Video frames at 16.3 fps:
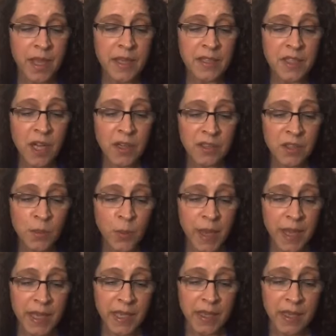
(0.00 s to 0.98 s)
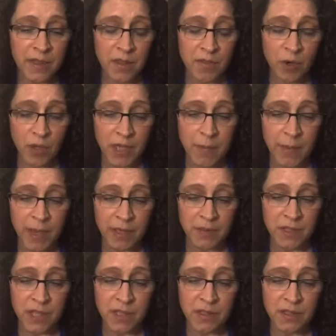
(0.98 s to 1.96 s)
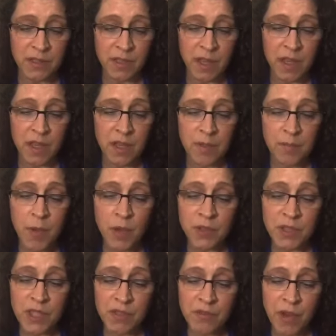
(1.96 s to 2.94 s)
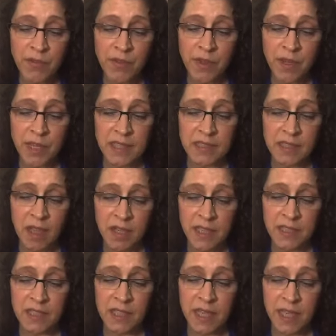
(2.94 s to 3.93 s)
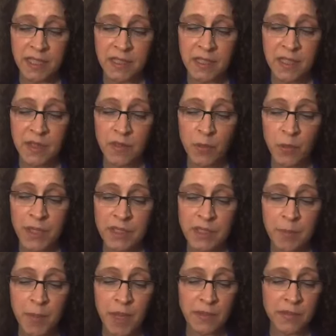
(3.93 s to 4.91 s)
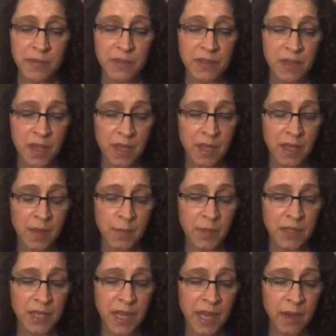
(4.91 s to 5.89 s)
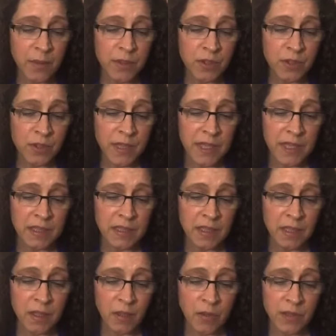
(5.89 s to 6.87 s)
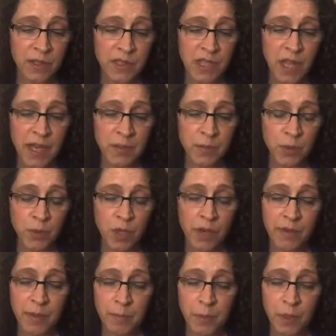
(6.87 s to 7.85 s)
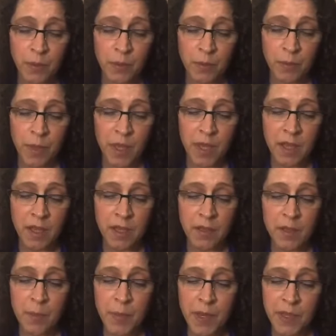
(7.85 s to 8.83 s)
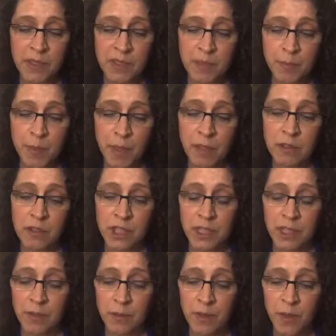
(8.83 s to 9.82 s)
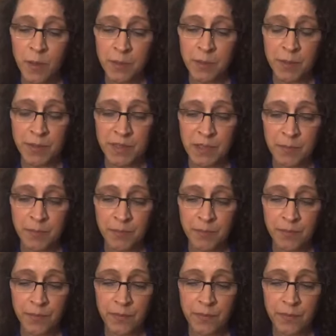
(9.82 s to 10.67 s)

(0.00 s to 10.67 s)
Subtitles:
Tucked away in the Rocky Mountains, Moses River is isolated in the winter months, but now the trees along the sidewalk are in bloom, the buds bulging with optimism.